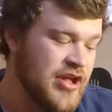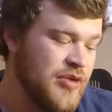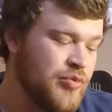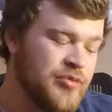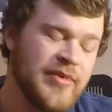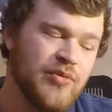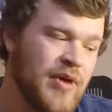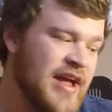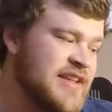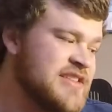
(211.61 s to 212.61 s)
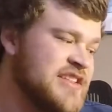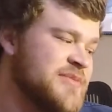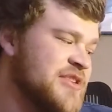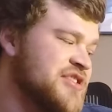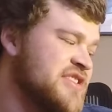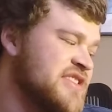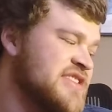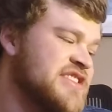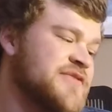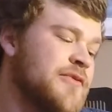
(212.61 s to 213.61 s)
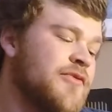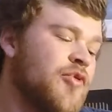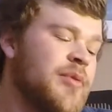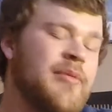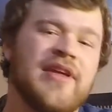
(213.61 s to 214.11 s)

It would be wise, especially since this is for 4 people.